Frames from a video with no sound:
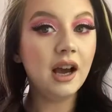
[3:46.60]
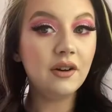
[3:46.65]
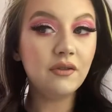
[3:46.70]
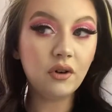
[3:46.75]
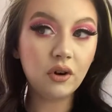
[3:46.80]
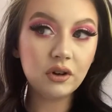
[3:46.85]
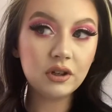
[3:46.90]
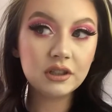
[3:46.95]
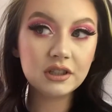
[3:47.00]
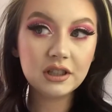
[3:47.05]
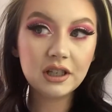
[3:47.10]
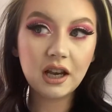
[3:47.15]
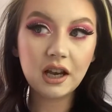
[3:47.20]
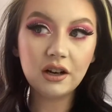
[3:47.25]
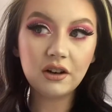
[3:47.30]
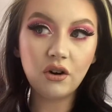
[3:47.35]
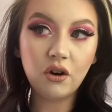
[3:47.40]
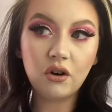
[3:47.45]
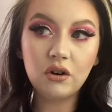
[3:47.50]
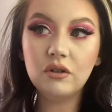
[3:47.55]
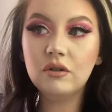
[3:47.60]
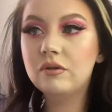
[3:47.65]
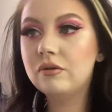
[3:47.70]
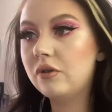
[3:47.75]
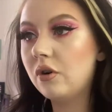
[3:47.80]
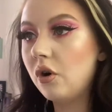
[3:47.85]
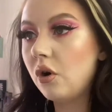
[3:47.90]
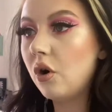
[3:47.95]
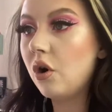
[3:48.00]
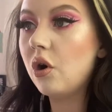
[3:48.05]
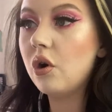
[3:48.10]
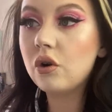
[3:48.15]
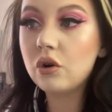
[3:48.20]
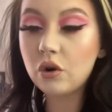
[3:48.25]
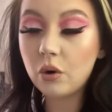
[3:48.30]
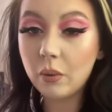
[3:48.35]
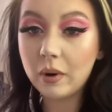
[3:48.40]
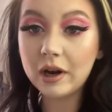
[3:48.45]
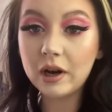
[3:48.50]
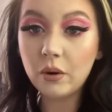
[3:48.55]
honestly had it on for quite